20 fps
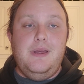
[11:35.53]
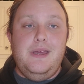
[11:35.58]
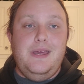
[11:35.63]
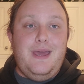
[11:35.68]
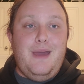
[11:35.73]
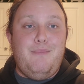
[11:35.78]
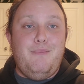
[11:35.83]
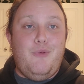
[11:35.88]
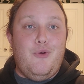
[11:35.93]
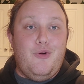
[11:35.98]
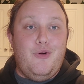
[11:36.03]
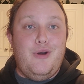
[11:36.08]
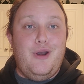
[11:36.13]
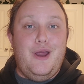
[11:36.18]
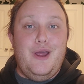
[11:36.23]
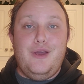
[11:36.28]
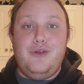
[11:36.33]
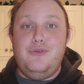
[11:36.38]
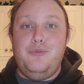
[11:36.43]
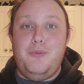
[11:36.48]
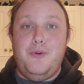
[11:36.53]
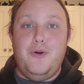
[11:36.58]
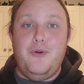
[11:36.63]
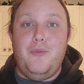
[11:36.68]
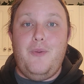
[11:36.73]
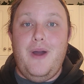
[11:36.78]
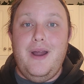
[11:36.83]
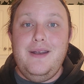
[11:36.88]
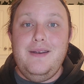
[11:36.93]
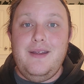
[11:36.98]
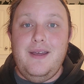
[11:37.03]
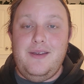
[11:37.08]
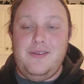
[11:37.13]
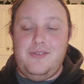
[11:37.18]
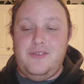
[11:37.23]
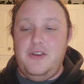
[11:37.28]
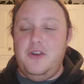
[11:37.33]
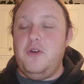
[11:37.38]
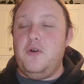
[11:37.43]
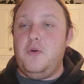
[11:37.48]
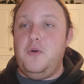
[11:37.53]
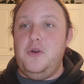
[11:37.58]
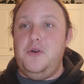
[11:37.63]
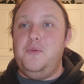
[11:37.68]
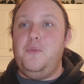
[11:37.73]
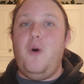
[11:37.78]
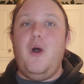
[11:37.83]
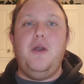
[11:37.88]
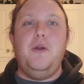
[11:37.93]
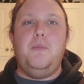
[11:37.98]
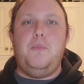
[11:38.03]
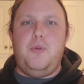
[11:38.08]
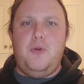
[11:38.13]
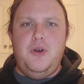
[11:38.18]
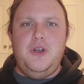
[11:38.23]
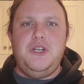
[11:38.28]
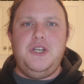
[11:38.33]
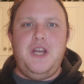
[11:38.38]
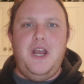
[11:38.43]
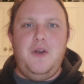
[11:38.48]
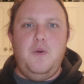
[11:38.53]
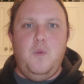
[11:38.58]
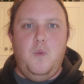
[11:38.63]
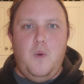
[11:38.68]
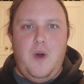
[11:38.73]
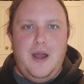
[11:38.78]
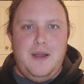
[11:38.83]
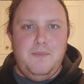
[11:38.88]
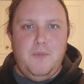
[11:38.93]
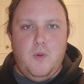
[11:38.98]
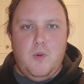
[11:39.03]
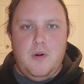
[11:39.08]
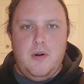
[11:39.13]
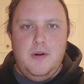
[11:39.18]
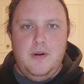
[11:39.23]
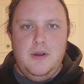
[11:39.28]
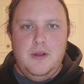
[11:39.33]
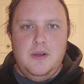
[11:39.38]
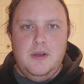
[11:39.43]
get more expert at wine tasting, or you want to appreciate wine more,